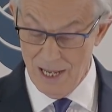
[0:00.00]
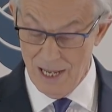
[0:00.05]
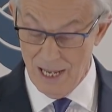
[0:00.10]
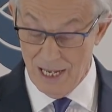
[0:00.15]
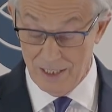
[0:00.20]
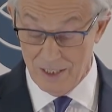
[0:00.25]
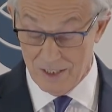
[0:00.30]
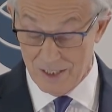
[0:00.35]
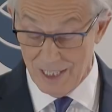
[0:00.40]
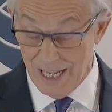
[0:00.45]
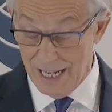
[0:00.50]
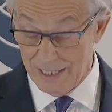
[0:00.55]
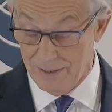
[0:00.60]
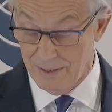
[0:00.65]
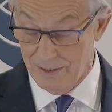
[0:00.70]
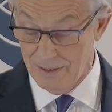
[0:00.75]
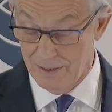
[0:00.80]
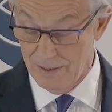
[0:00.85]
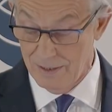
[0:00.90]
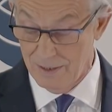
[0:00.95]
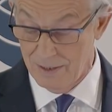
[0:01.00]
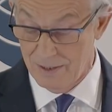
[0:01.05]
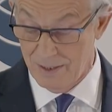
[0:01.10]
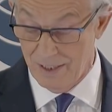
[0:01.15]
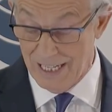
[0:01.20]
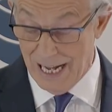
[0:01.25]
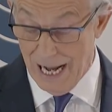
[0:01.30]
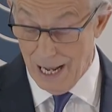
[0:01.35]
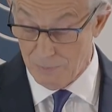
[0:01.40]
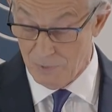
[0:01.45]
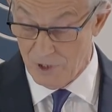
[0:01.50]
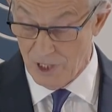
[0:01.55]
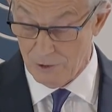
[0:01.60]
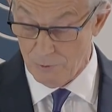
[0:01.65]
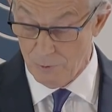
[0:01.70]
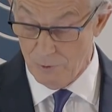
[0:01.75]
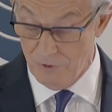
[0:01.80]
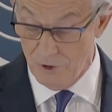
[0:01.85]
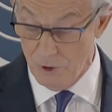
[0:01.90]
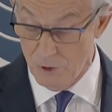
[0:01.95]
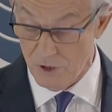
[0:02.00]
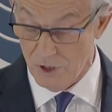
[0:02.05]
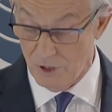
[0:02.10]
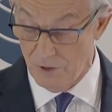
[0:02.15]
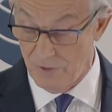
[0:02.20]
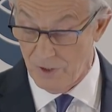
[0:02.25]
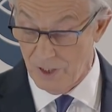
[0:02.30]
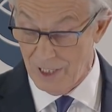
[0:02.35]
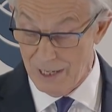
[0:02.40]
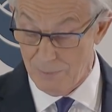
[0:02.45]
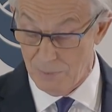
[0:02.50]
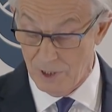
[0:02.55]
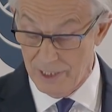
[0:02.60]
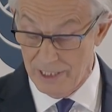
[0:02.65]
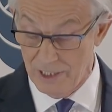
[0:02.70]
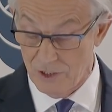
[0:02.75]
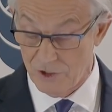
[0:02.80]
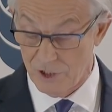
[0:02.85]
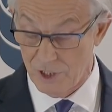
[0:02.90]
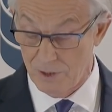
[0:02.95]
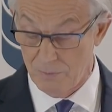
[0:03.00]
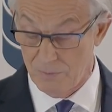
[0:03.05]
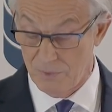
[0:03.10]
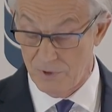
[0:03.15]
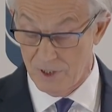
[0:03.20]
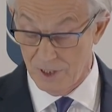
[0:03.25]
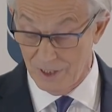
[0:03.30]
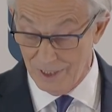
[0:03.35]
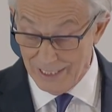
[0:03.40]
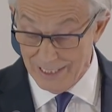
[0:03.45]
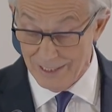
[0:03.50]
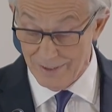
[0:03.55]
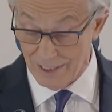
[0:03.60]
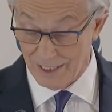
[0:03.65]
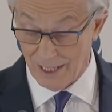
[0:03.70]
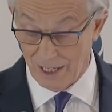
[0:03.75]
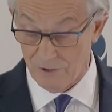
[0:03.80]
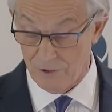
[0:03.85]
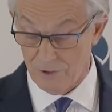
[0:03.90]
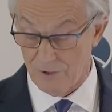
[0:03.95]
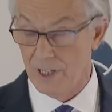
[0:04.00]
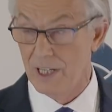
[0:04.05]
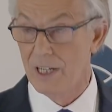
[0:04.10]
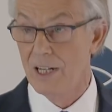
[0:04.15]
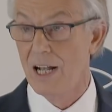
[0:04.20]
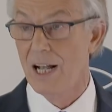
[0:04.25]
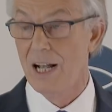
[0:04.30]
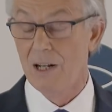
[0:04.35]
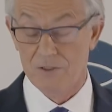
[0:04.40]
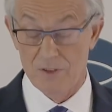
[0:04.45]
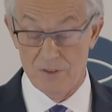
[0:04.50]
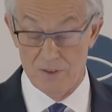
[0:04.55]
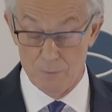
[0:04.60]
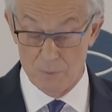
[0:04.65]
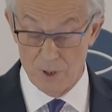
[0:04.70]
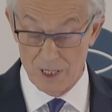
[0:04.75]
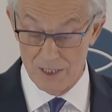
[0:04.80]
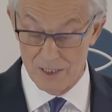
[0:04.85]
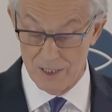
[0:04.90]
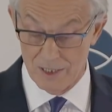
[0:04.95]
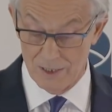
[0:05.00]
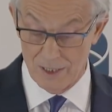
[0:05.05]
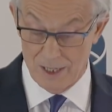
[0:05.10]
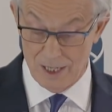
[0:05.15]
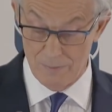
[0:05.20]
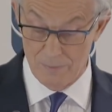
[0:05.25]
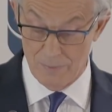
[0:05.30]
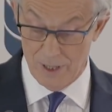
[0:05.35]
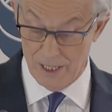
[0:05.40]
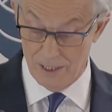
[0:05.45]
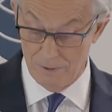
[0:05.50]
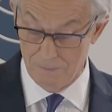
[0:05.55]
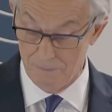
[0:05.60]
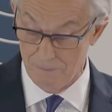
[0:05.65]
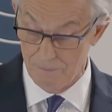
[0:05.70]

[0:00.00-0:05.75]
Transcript: and it's led to the abject refusal of the Labour leadership to lead the country out of the Brexit nightmare.